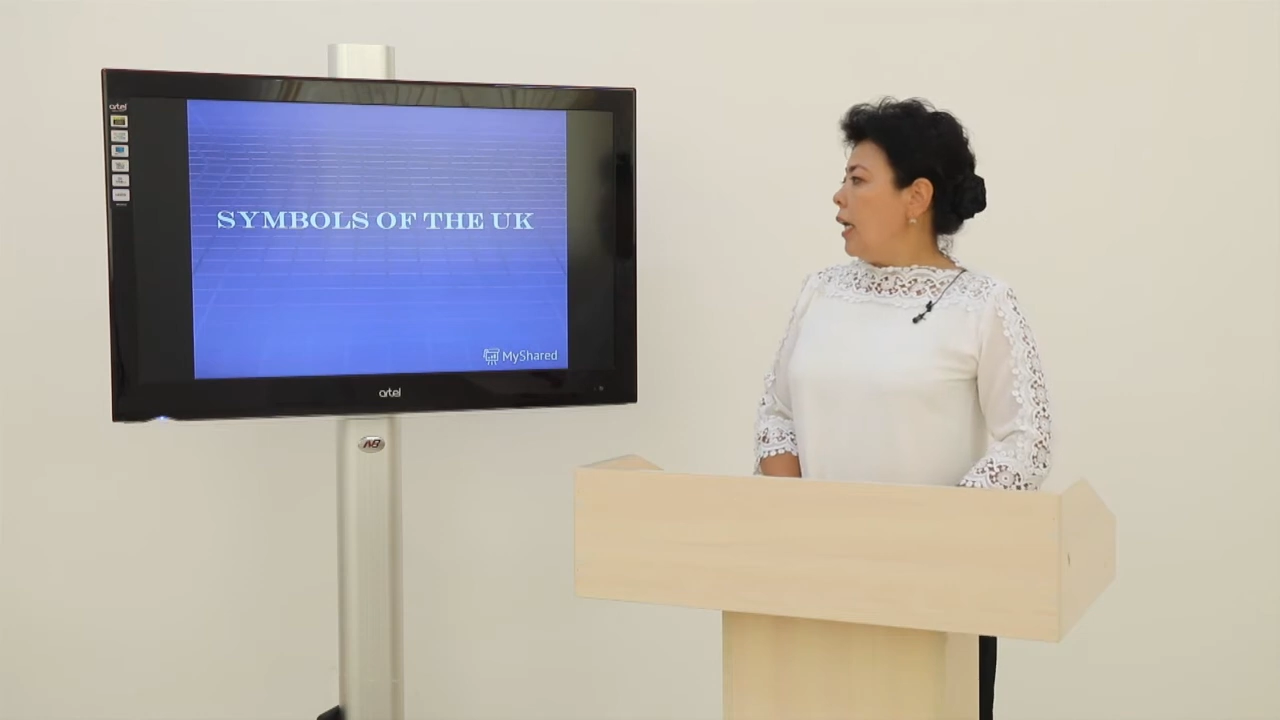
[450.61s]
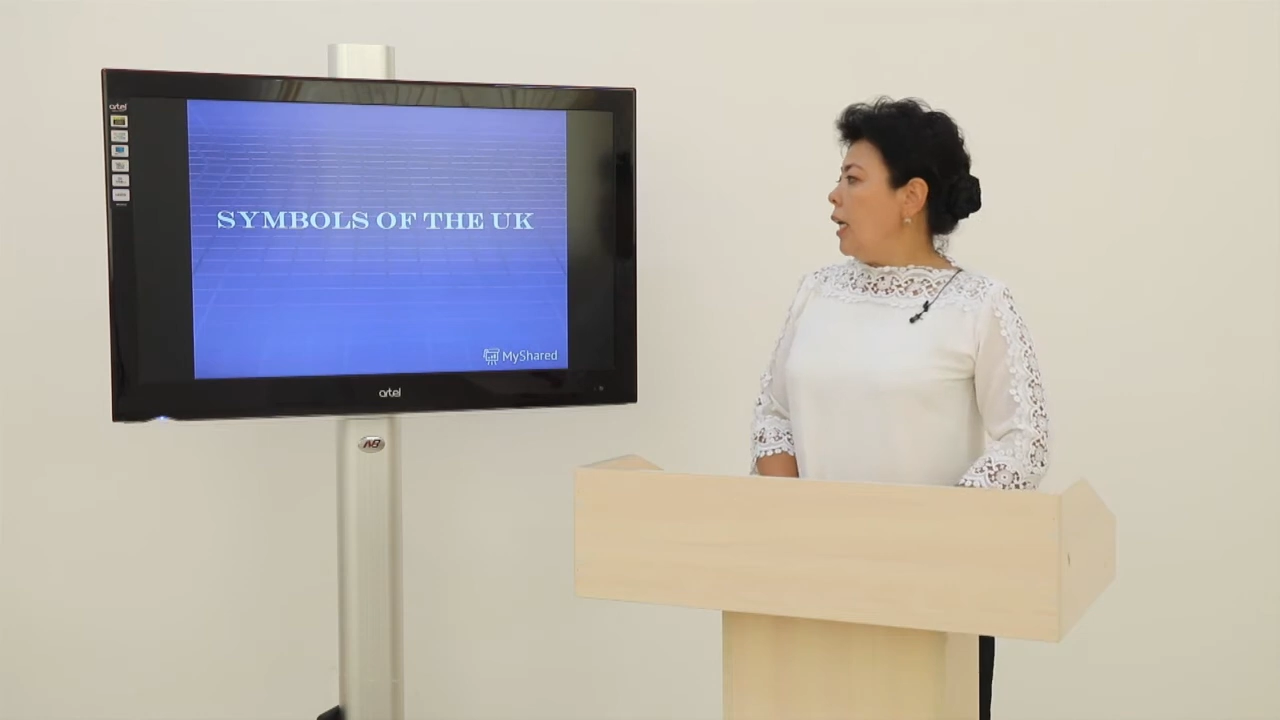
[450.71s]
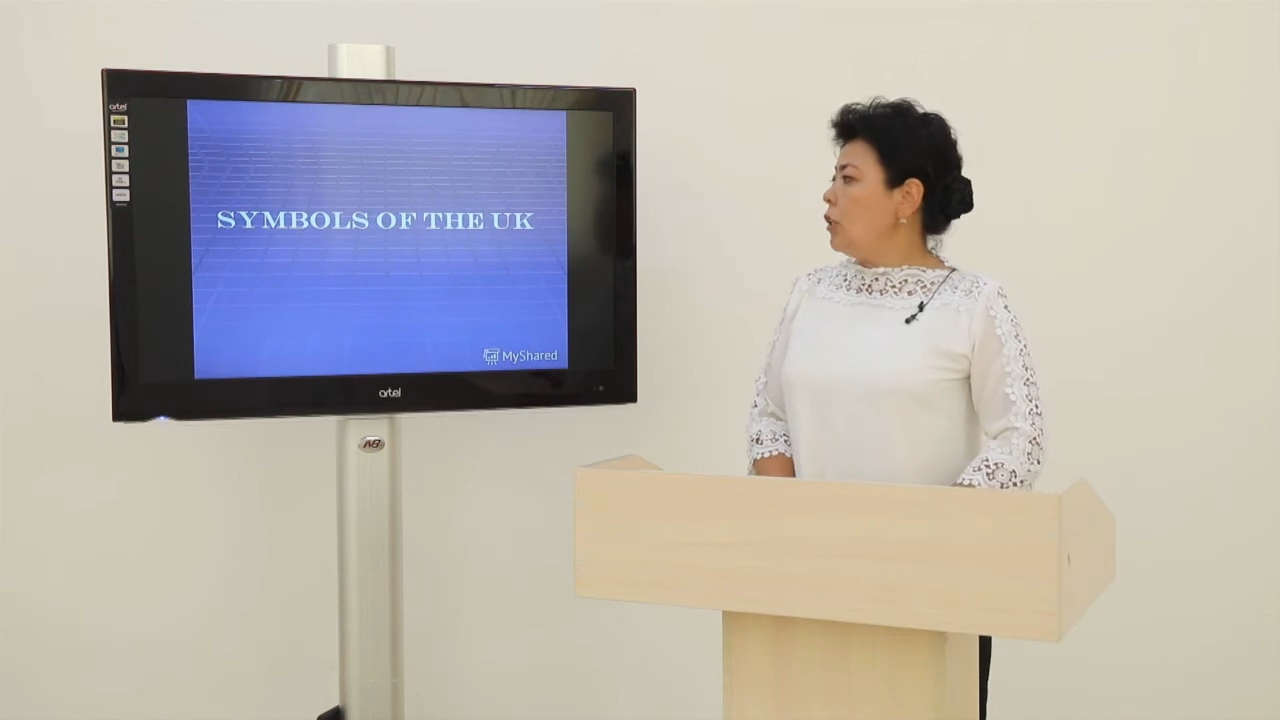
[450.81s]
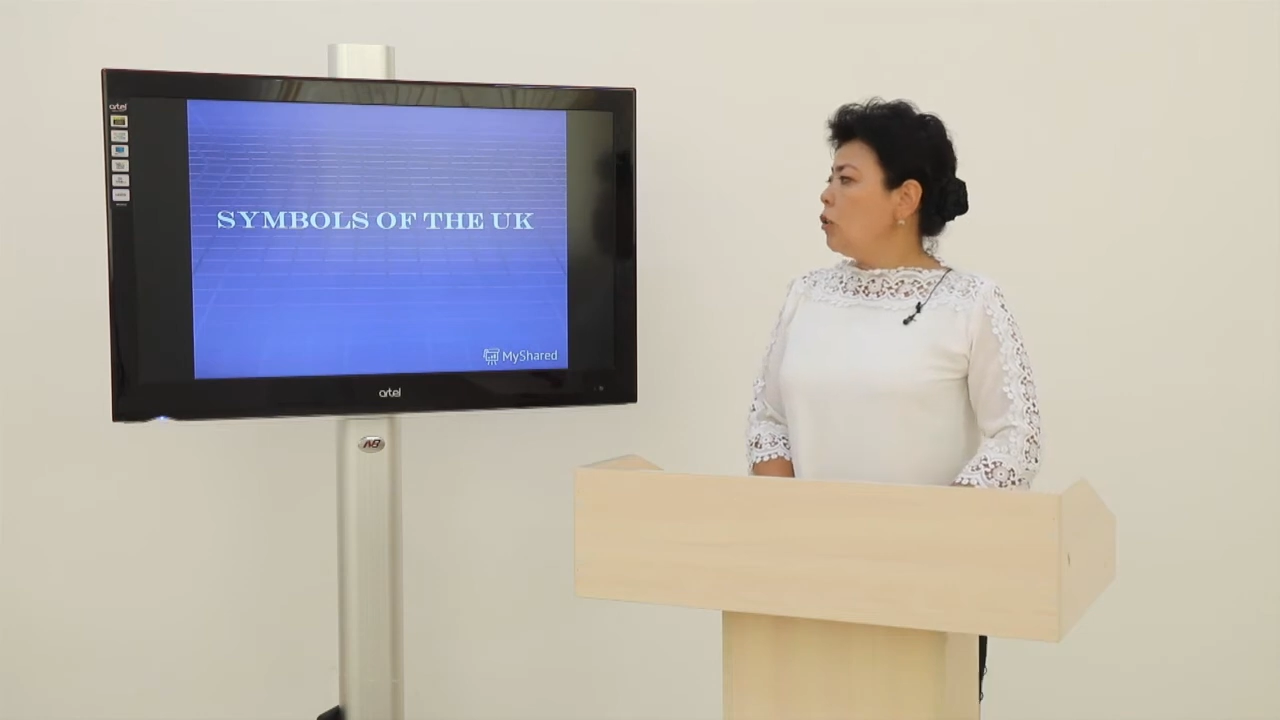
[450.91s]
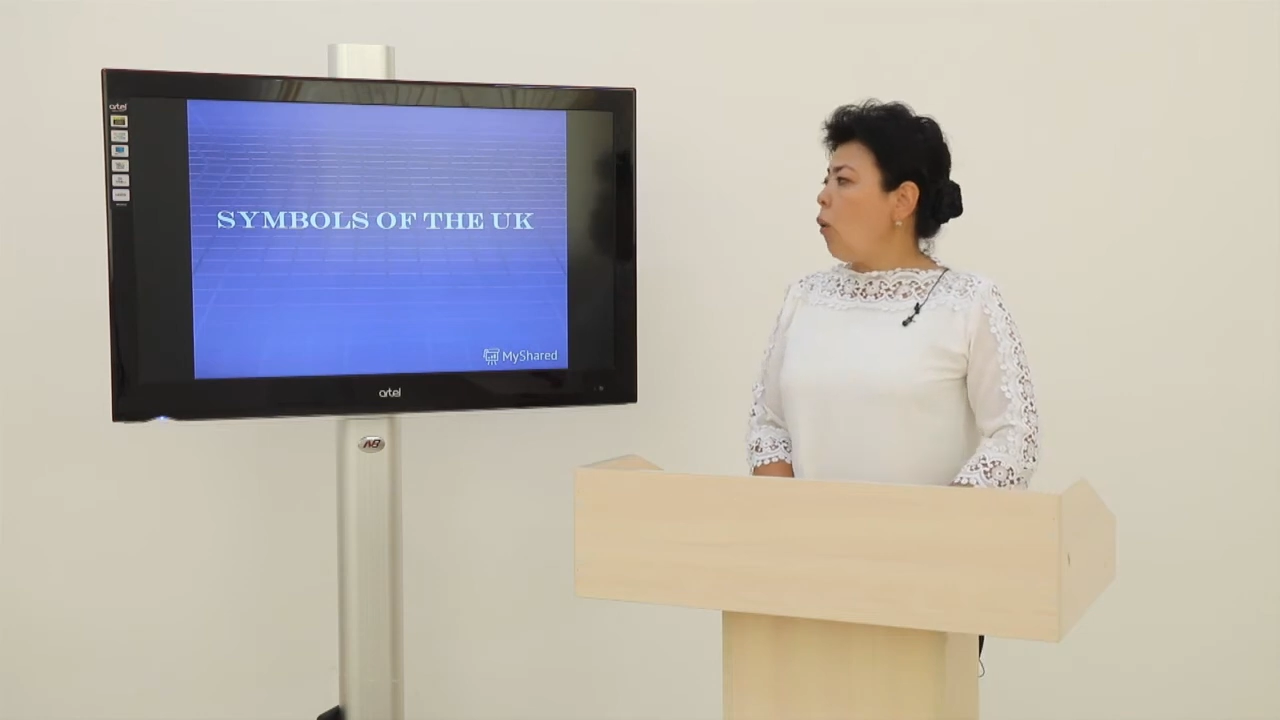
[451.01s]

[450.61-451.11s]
each